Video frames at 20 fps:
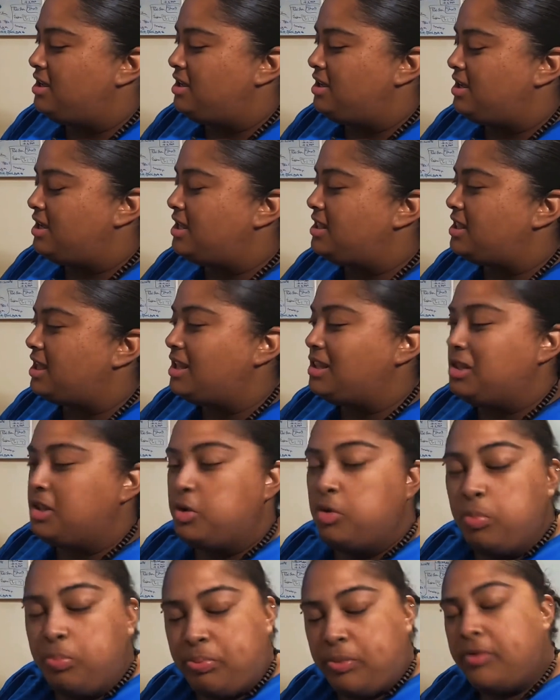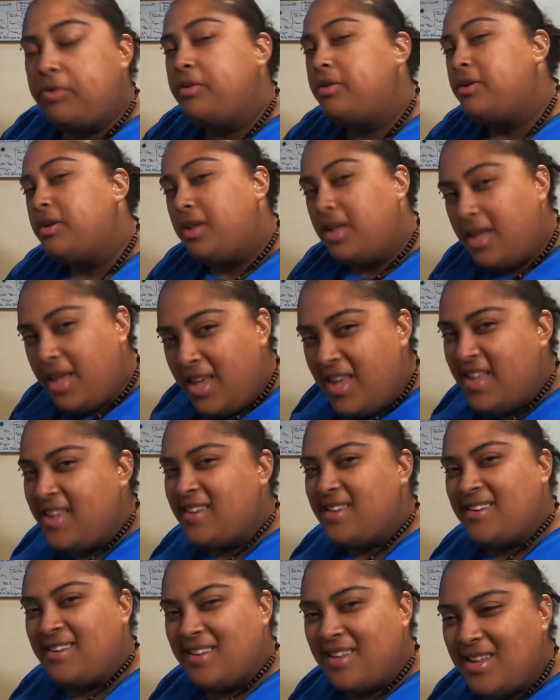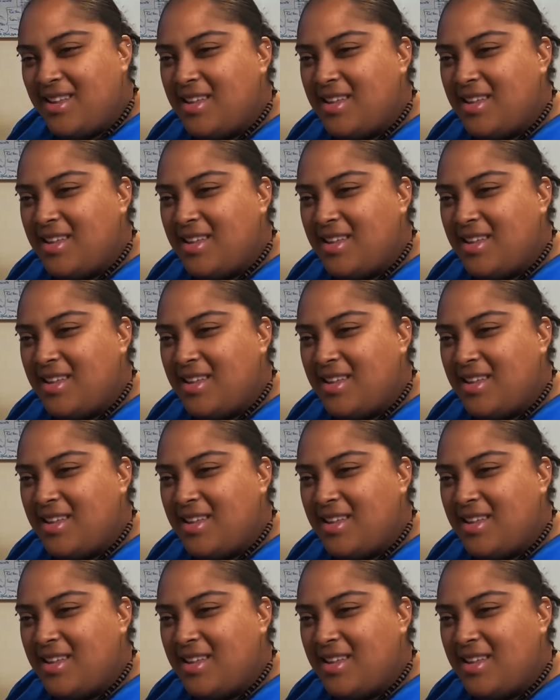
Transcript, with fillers: Get that loop in.